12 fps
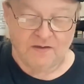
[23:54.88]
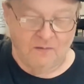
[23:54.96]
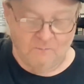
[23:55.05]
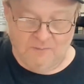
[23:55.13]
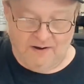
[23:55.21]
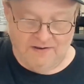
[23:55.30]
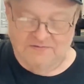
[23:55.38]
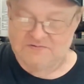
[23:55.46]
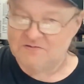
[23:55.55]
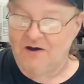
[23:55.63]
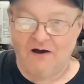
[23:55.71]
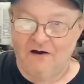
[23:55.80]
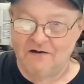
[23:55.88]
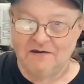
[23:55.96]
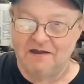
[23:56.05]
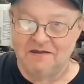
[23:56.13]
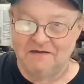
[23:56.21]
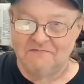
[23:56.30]
but it's not on
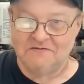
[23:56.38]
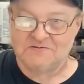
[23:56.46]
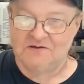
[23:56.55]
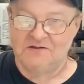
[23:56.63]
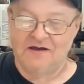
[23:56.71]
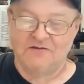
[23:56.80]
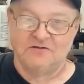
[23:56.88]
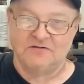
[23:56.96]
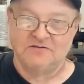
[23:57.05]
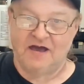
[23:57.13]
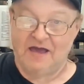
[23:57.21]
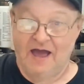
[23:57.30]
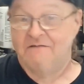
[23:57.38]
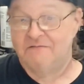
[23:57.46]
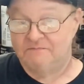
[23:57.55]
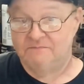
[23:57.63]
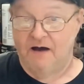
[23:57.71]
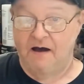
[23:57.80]
any of these collections. I have
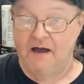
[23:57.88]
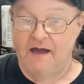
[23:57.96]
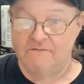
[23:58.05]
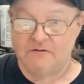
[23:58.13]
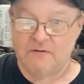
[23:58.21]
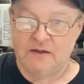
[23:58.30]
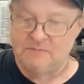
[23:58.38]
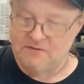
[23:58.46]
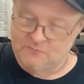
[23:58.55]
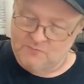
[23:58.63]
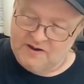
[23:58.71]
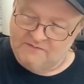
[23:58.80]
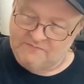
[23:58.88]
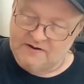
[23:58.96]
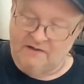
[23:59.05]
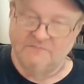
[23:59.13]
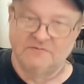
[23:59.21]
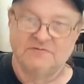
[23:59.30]
an MP3 of it,
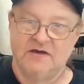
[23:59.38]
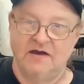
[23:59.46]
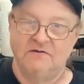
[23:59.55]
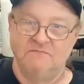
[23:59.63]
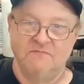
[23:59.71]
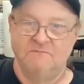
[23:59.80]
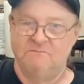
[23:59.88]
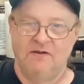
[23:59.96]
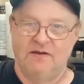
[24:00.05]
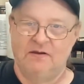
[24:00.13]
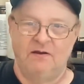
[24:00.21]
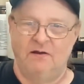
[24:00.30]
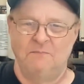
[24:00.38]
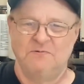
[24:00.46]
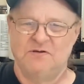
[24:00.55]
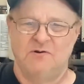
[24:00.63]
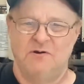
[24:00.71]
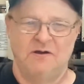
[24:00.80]
obviously. I played it on
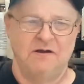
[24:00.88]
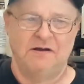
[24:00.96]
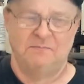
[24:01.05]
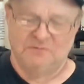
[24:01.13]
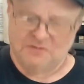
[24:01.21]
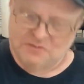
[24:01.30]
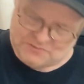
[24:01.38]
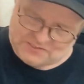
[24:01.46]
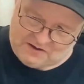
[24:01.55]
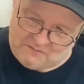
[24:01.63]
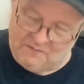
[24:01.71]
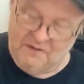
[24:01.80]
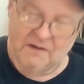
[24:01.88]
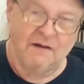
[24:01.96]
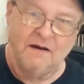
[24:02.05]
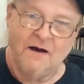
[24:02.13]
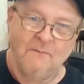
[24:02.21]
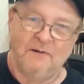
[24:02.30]
Obscuria a couple of years ago.
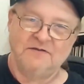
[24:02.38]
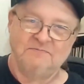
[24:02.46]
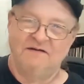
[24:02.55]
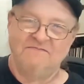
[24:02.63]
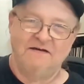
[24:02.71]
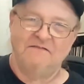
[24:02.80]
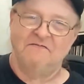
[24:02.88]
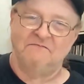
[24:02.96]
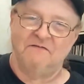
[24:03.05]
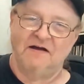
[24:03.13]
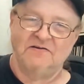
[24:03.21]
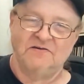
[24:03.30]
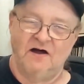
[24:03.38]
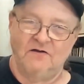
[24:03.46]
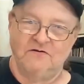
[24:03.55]
But it's my favorite Frank Sinatra